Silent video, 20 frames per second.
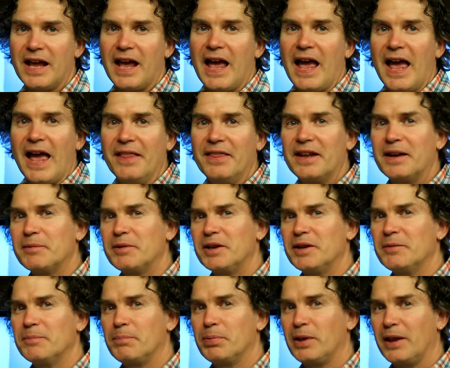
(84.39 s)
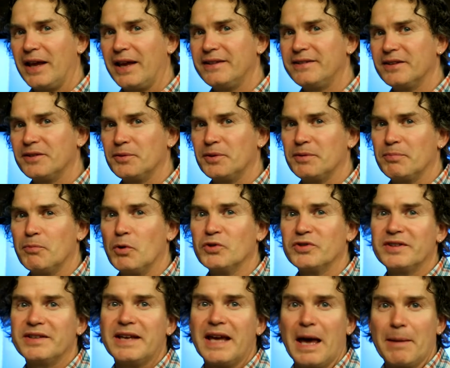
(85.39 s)
And then I'm going to plant it with
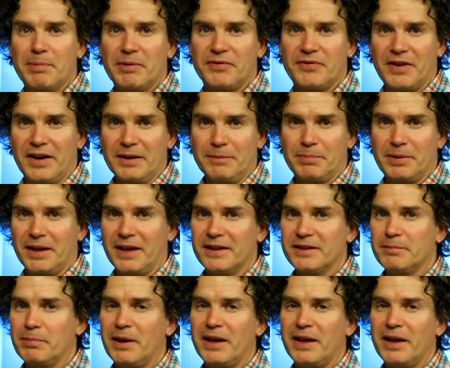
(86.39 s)
mostly epiphyte plants,